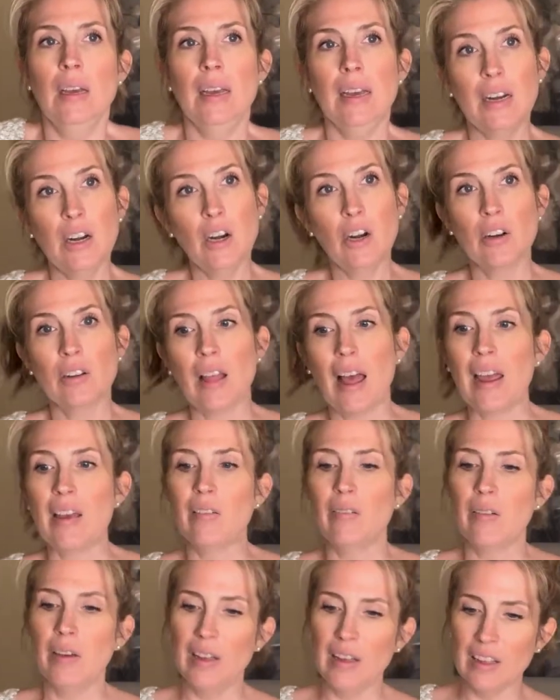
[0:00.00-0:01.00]
in her
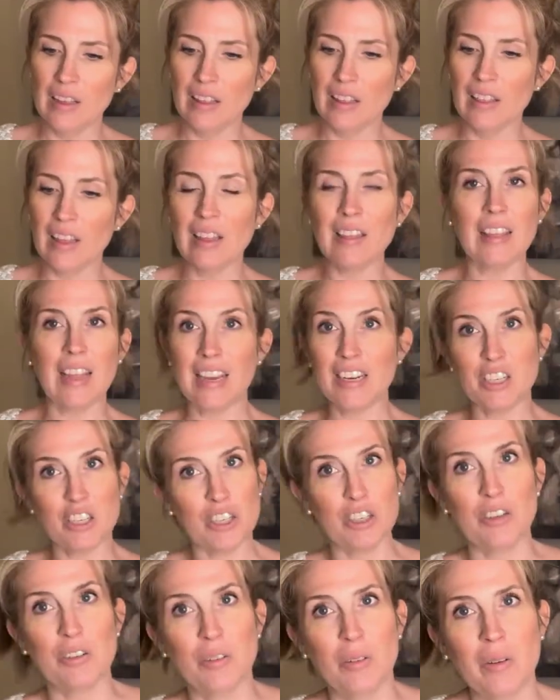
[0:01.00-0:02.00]
life that led
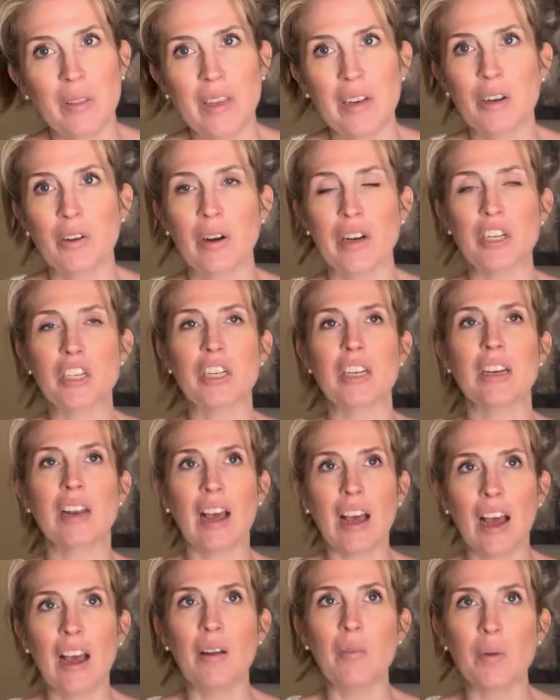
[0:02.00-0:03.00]
to the aggression,
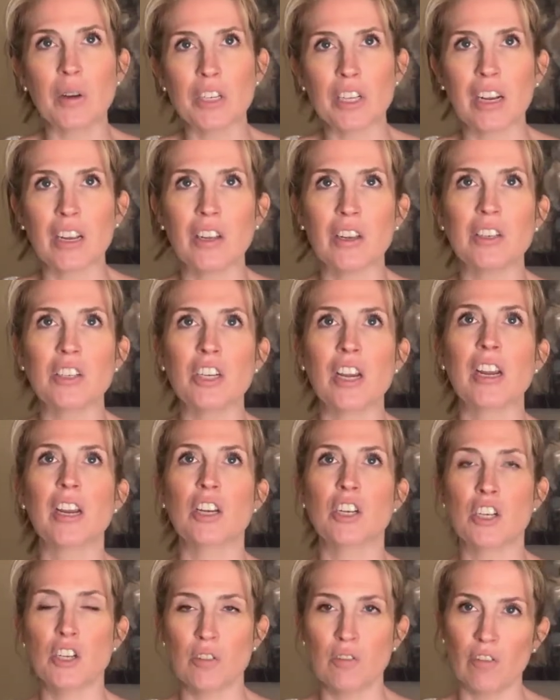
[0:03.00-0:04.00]
I wish I could
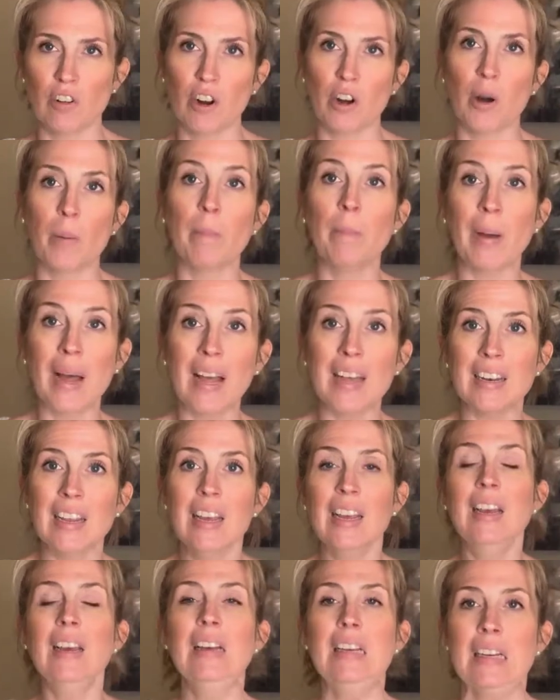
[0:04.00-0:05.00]
change for her. But
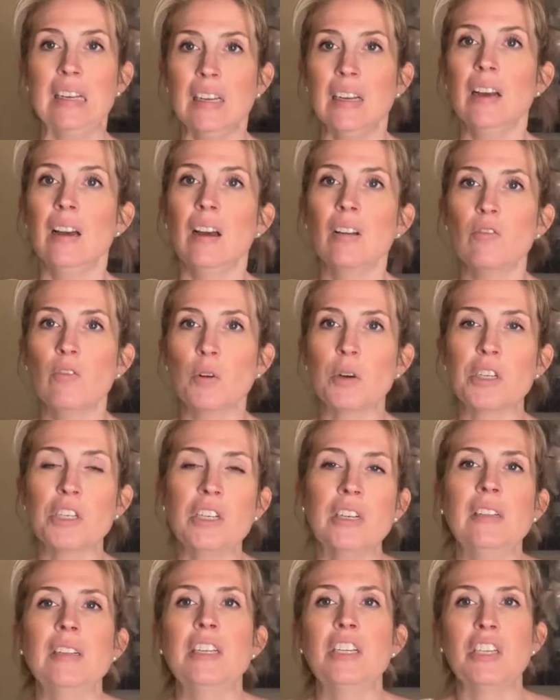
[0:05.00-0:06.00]

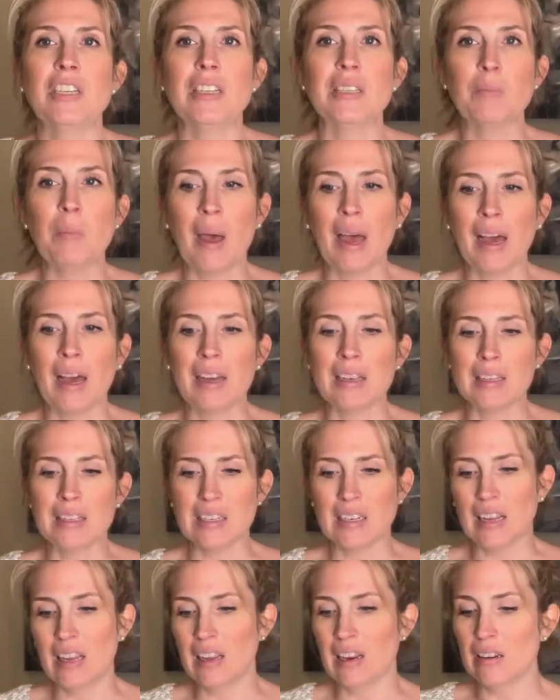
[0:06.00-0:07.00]
unfortunately, she has
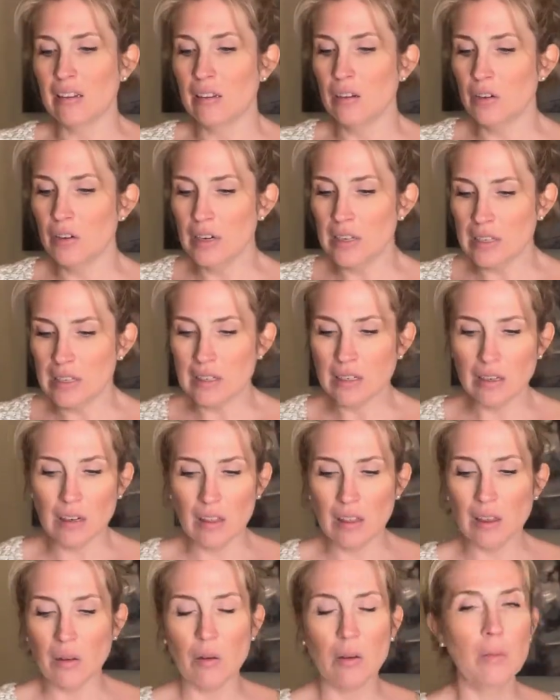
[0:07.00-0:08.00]
passed and there isn't
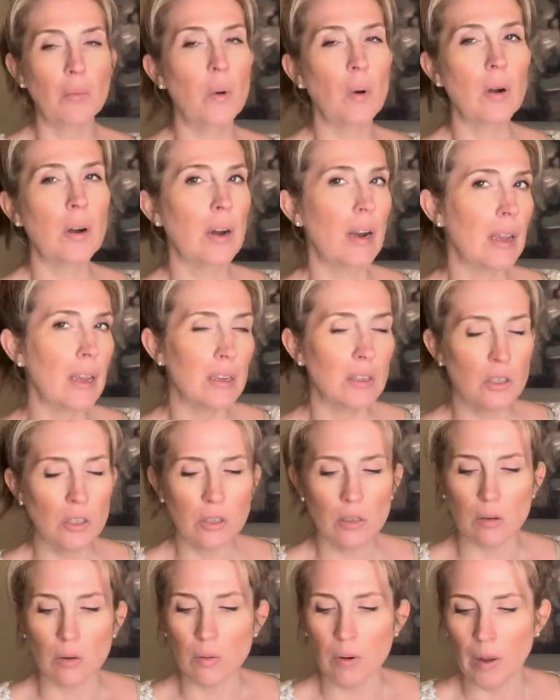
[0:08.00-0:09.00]
anything more I can
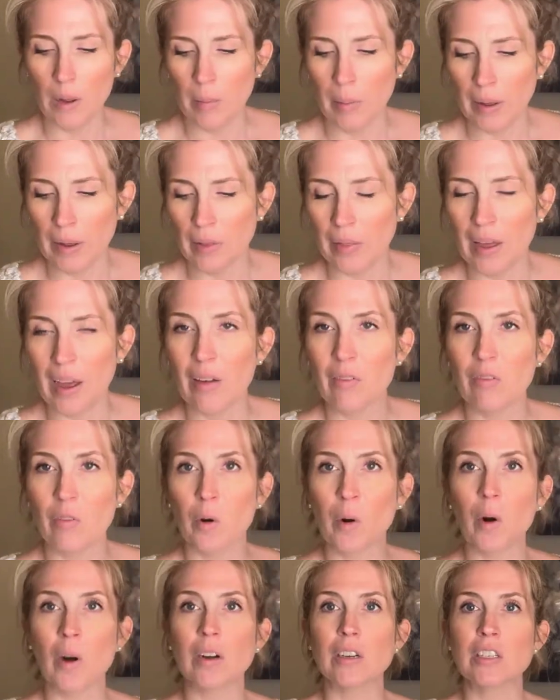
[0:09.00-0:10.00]
do about that
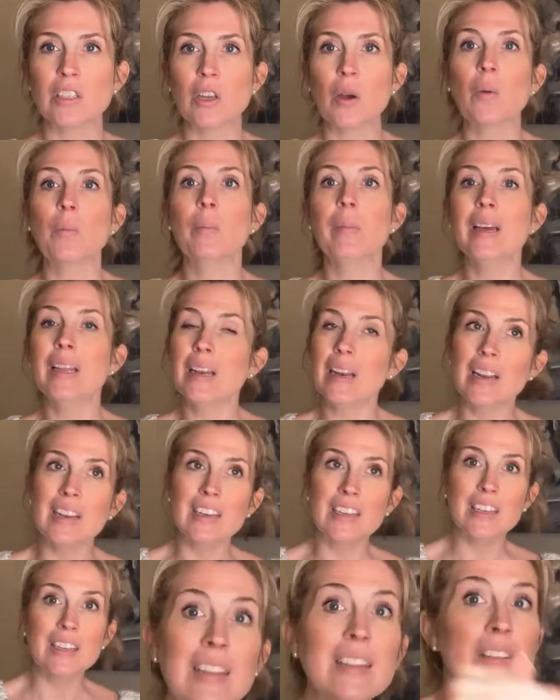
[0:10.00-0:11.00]
for her. But
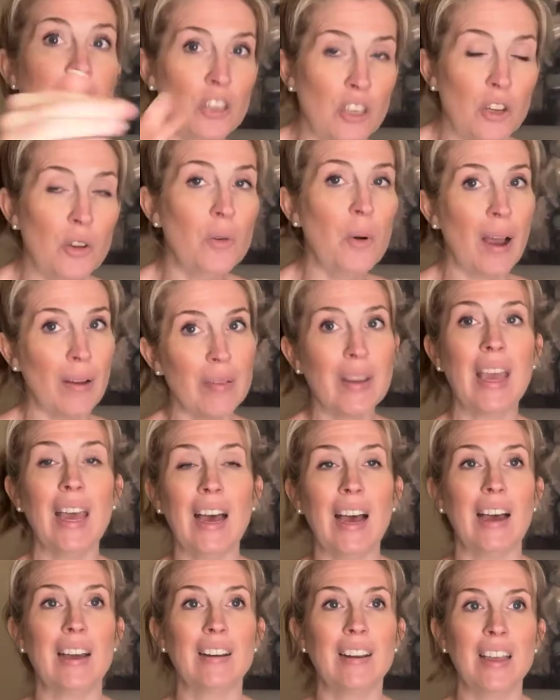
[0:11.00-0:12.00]
you have a
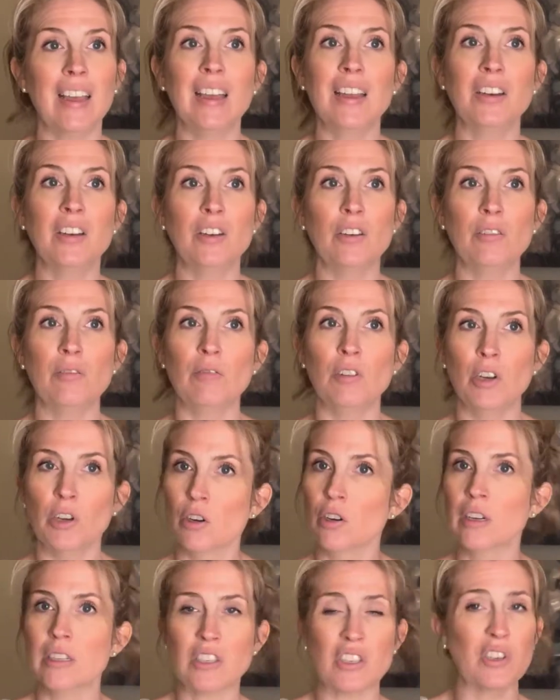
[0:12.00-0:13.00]
cat and
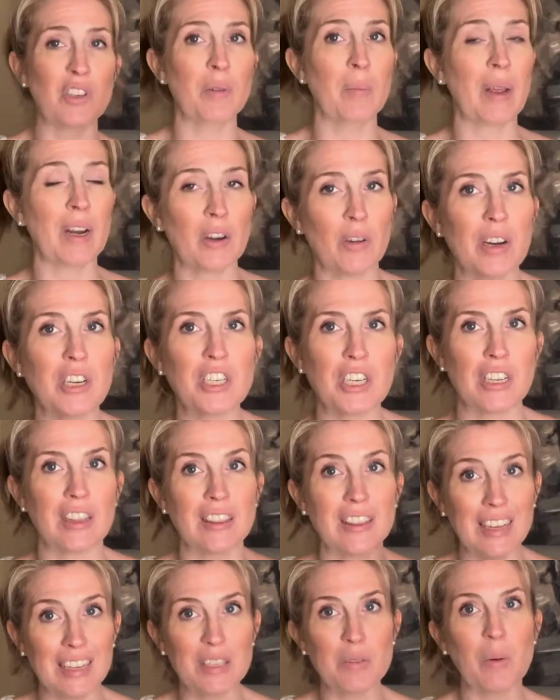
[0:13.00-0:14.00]
you're concerned about
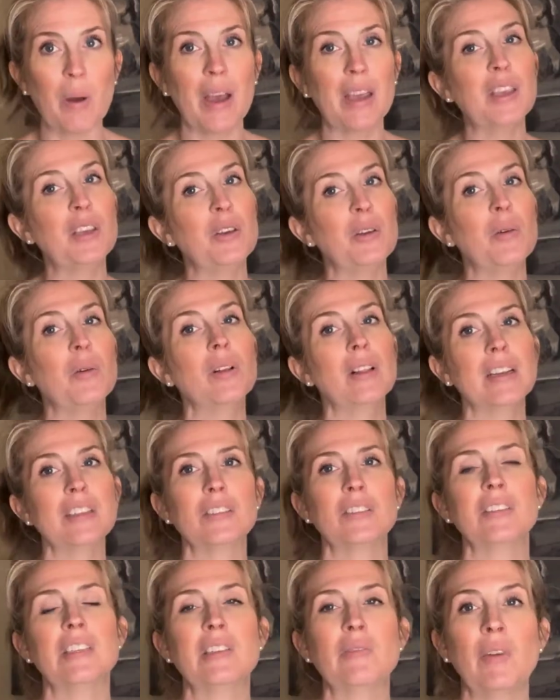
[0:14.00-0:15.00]
aggression. That's why you
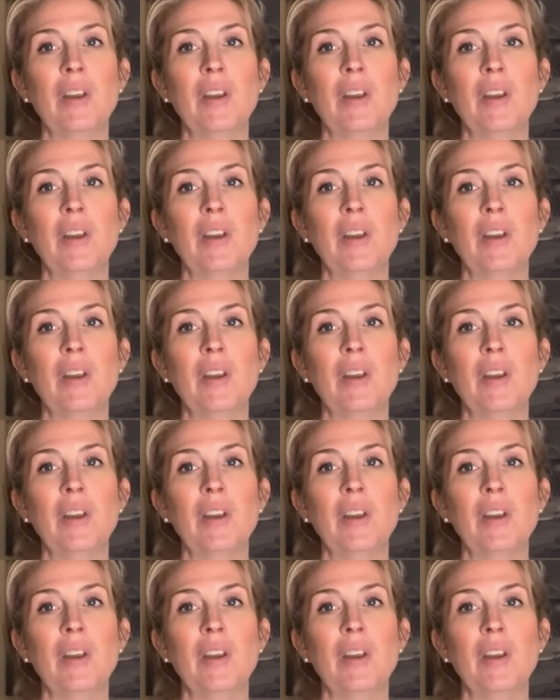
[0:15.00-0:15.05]
clicked on this